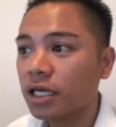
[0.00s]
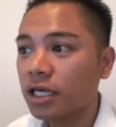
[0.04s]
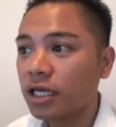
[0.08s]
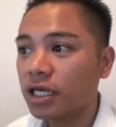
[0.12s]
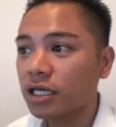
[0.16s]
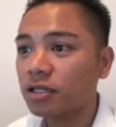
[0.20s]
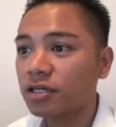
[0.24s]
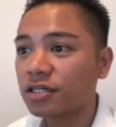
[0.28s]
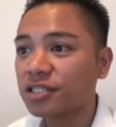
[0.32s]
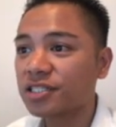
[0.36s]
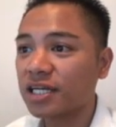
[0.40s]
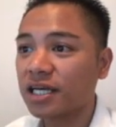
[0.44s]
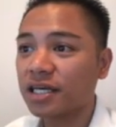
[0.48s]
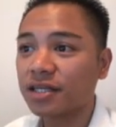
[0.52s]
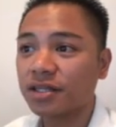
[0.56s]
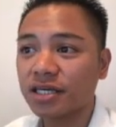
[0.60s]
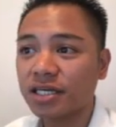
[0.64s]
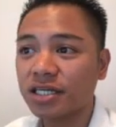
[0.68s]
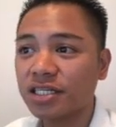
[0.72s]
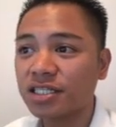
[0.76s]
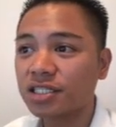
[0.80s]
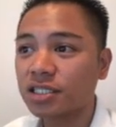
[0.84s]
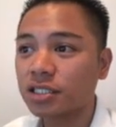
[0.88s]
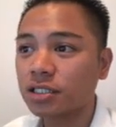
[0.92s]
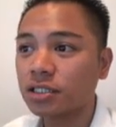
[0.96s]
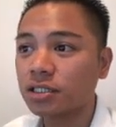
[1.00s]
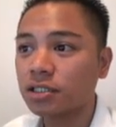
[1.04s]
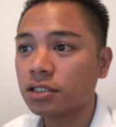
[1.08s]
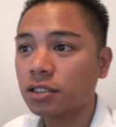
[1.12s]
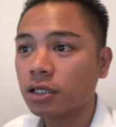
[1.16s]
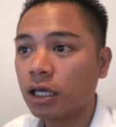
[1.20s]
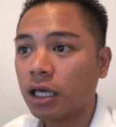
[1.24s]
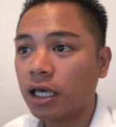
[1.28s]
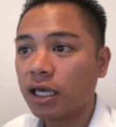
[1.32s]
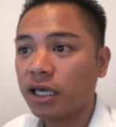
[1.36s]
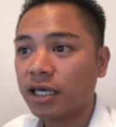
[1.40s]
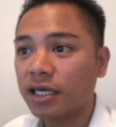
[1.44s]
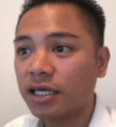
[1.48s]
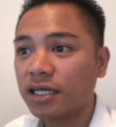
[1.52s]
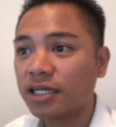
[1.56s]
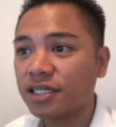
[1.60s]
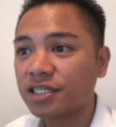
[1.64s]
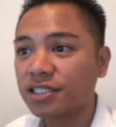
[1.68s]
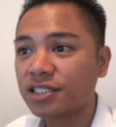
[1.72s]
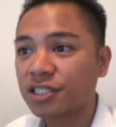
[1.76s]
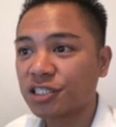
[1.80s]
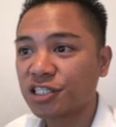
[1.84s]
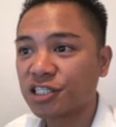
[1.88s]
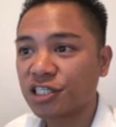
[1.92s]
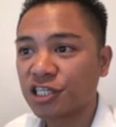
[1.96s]
It looks like this. It
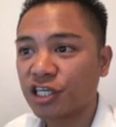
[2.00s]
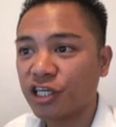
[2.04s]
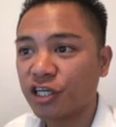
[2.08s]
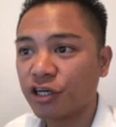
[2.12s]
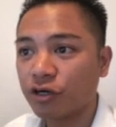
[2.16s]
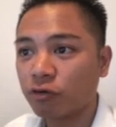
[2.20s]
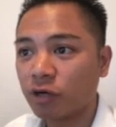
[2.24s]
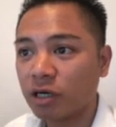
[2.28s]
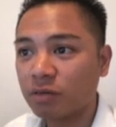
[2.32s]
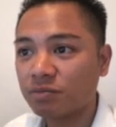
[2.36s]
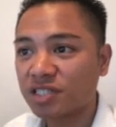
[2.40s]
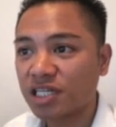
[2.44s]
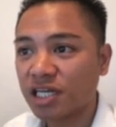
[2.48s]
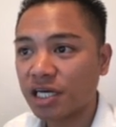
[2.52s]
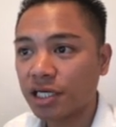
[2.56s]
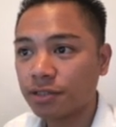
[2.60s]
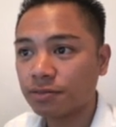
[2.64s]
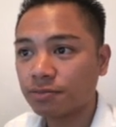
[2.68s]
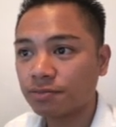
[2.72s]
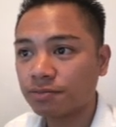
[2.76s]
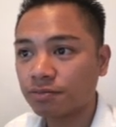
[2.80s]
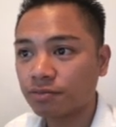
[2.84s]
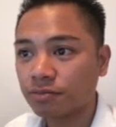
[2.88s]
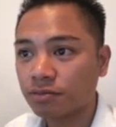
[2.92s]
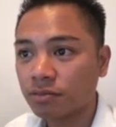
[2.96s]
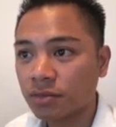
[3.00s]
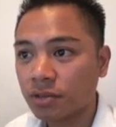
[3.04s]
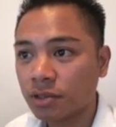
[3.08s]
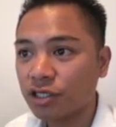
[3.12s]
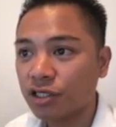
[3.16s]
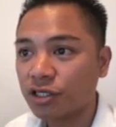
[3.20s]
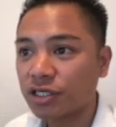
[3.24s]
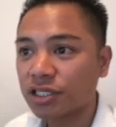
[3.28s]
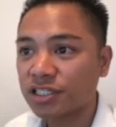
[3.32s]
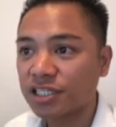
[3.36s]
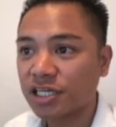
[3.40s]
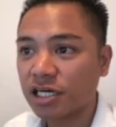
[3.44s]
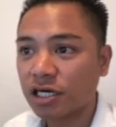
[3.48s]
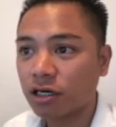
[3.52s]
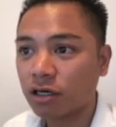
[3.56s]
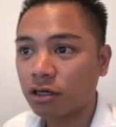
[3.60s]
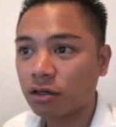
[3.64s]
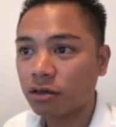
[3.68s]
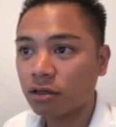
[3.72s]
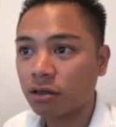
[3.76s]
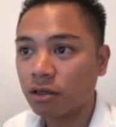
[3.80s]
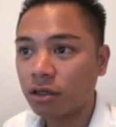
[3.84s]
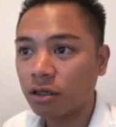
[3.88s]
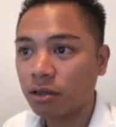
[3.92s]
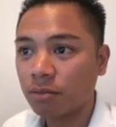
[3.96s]
is a secure website. You could
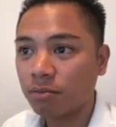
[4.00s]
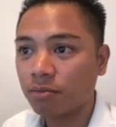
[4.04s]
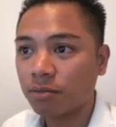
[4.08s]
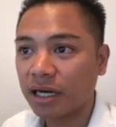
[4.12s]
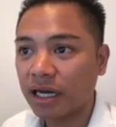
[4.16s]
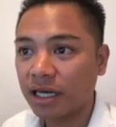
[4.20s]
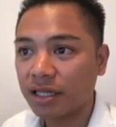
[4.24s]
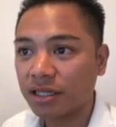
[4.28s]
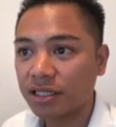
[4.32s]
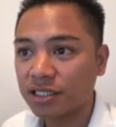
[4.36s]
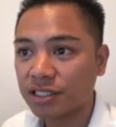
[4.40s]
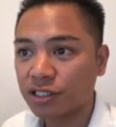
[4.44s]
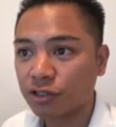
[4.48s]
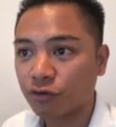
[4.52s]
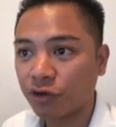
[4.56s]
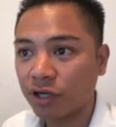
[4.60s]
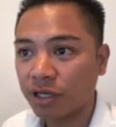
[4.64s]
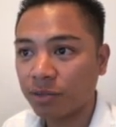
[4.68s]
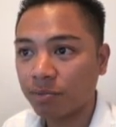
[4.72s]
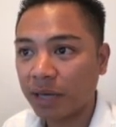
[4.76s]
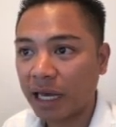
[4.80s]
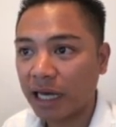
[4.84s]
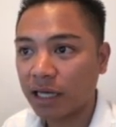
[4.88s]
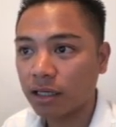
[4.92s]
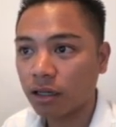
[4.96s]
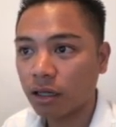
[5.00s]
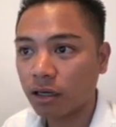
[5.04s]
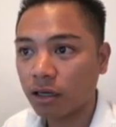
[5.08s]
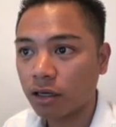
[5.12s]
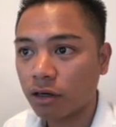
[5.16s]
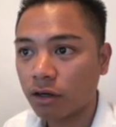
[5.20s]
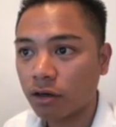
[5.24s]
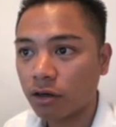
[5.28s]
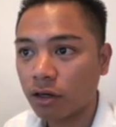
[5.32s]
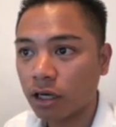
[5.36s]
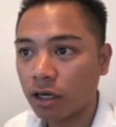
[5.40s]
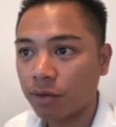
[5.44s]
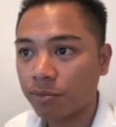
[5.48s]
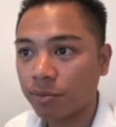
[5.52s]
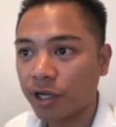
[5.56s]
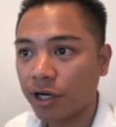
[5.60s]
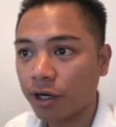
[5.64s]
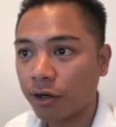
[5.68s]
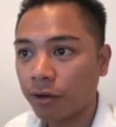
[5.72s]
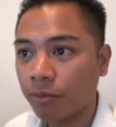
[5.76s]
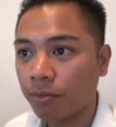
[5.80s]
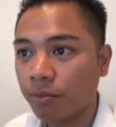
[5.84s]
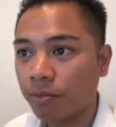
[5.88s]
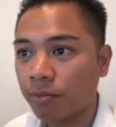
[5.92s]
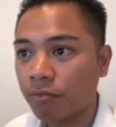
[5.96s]
tell by this green padlock up
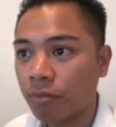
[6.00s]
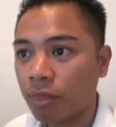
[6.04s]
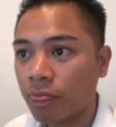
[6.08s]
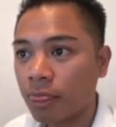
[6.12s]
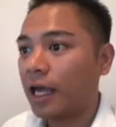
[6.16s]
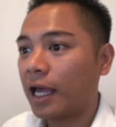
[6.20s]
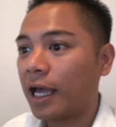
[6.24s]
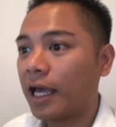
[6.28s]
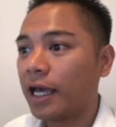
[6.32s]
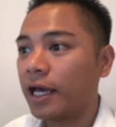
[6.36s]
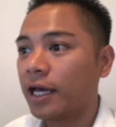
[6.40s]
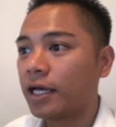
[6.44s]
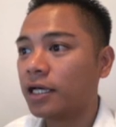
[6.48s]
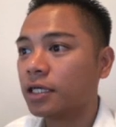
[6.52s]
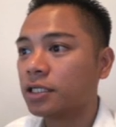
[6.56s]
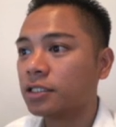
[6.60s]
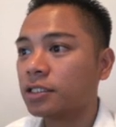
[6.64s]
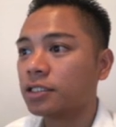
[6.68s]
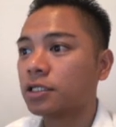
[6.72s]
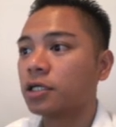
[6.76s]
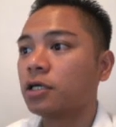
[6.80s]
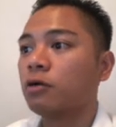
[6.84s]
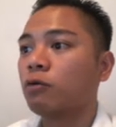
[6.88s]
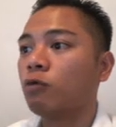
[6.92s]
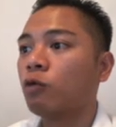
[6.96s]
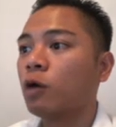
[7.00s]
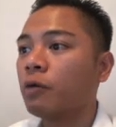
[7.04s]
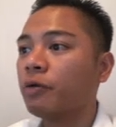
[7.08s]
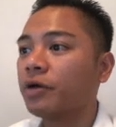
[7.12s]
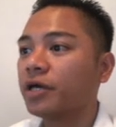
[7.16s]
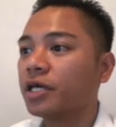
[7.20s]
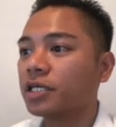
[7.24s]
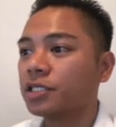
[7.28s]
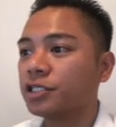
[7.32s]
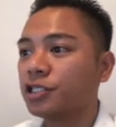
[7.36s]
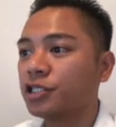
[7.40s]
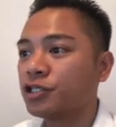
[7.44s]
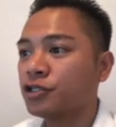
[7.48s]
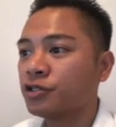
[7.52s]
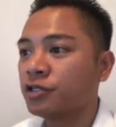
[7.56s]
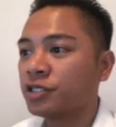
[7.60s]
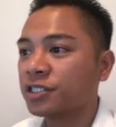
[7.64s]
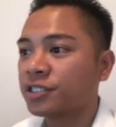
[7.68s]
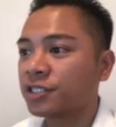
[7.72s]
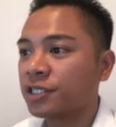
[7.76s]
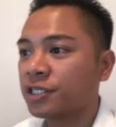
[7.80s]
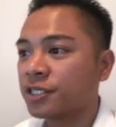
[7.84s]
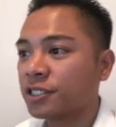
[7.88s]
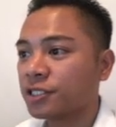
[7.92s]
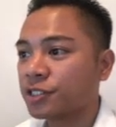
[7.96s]
here. And what we can do
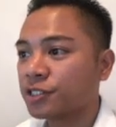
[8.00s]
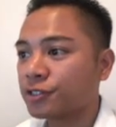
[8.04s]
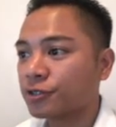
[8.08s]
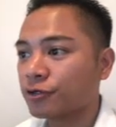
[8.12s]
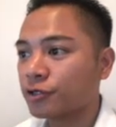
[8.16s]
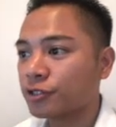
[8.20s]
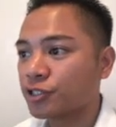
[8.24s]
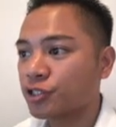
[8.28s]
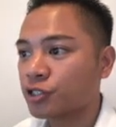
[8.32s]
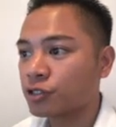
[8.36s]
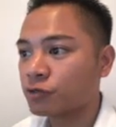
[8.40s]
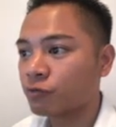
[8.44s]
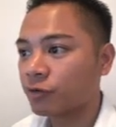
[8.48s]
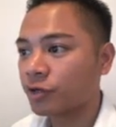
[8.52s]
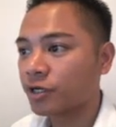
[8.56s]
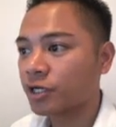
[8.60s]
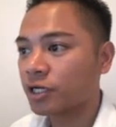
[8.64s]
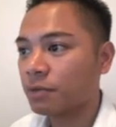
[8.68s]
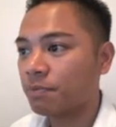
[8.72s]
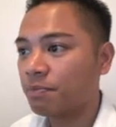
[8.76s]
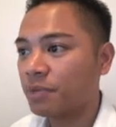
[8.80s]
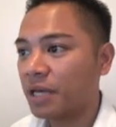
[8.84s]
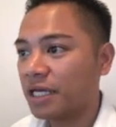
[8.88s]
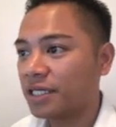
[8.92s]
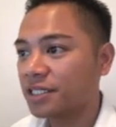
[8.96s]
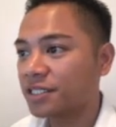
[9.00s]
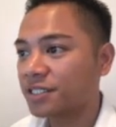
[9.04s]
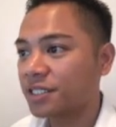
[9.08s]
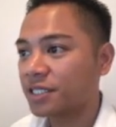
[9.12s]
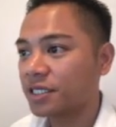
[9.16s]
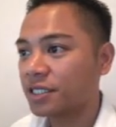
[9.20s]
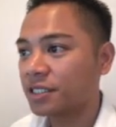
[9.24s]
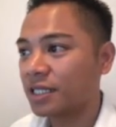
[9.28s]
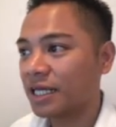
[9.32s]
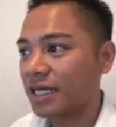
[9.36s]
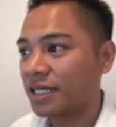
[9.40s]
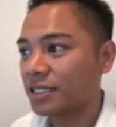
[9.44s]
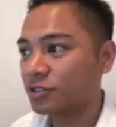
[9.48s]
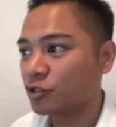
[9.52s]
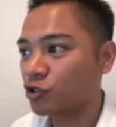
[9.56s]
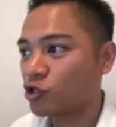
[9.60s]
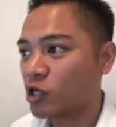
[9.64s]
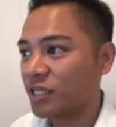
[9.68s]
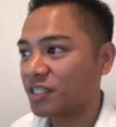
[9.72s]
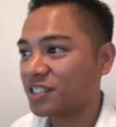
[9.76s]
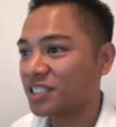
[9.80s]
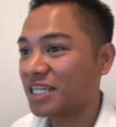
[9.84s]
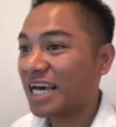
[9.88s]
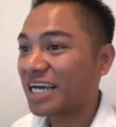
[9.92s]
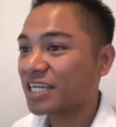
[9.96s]
is in the search, we're gonna paste in that
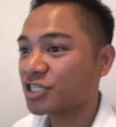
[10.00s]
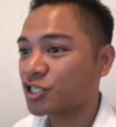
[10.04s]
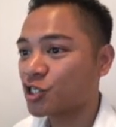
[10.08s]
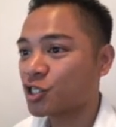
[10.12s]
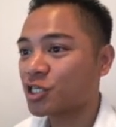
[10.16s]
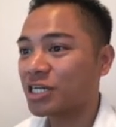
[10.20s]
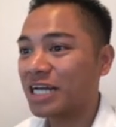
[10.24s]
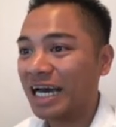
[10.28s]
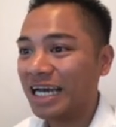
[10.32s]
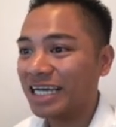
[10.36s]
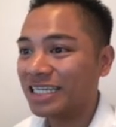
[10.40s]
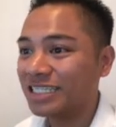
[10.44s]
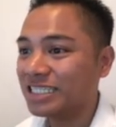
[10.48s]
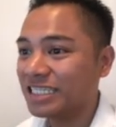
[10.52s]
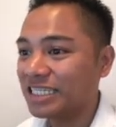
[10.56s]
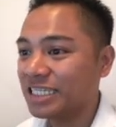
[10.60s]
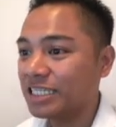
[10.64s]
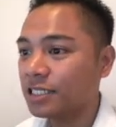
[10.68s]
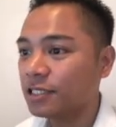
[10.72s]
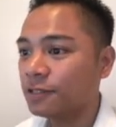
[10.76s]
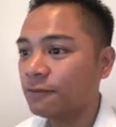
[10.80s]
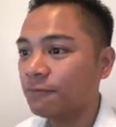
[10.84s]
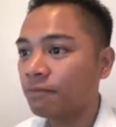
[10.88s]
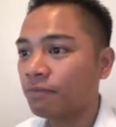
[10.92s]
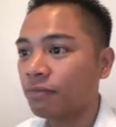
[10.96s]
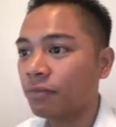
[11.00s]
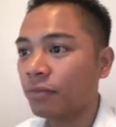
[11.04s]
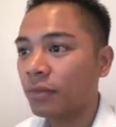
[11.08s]
transaction ID.